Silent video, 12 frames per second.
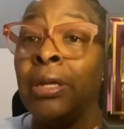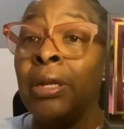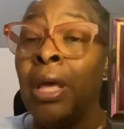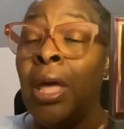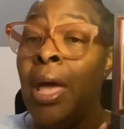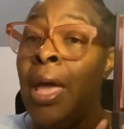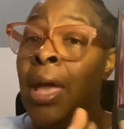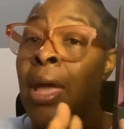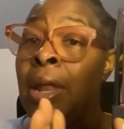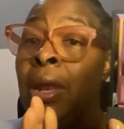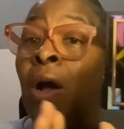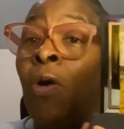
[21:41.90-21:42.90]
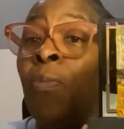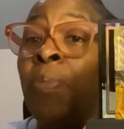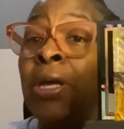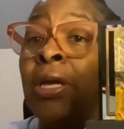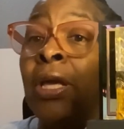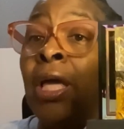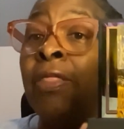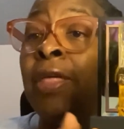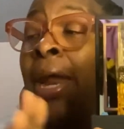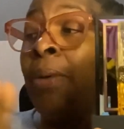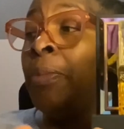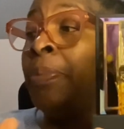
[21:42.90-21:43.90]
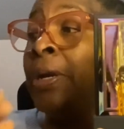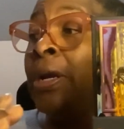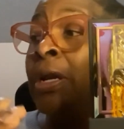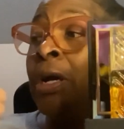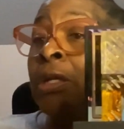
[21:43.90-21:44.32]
it, and hoping that I will put it in